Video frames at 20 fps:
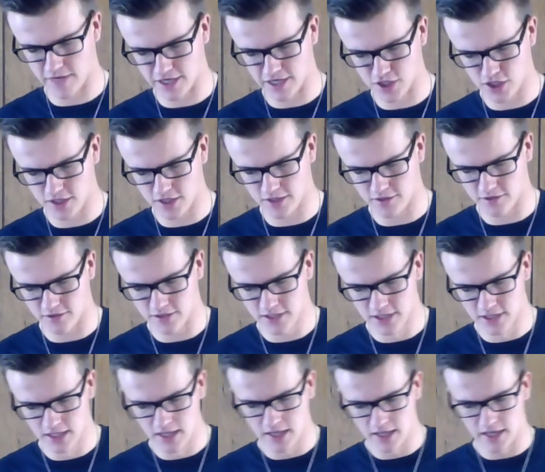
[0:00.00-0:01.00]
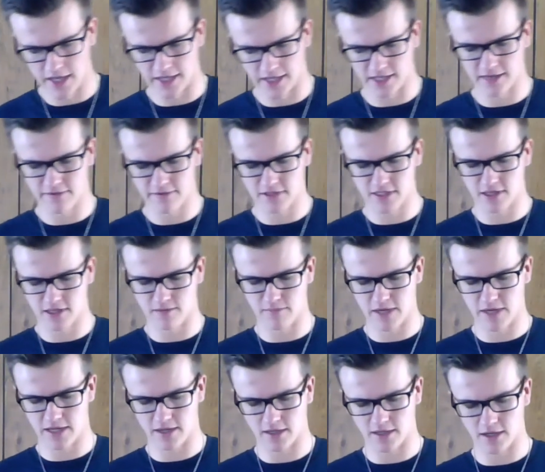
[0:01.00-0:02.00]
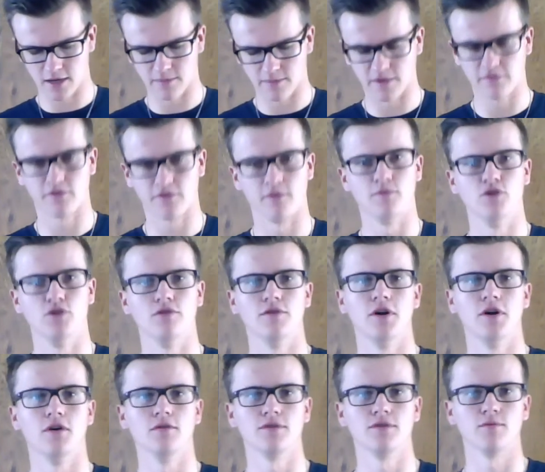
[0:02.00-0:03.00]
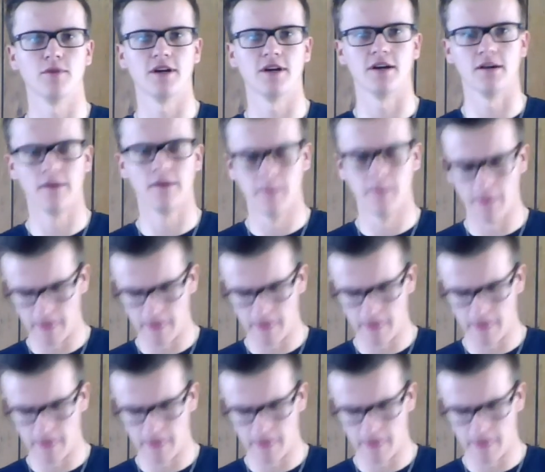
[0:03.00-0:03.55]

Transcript: my shears and give it to the men coming from who knows where?